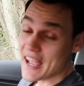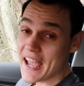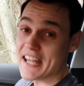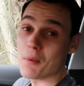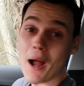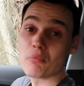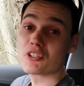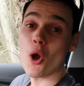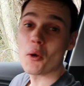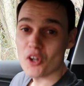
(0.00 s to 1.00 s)
Anyway,
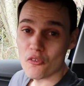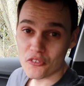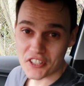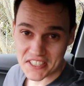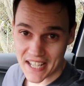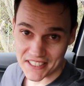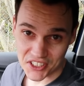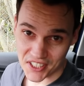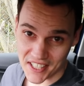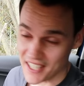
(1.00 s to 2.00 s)
I'm going off on a
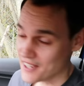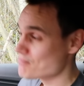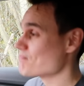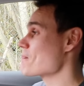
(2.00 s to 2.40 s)
tangent here.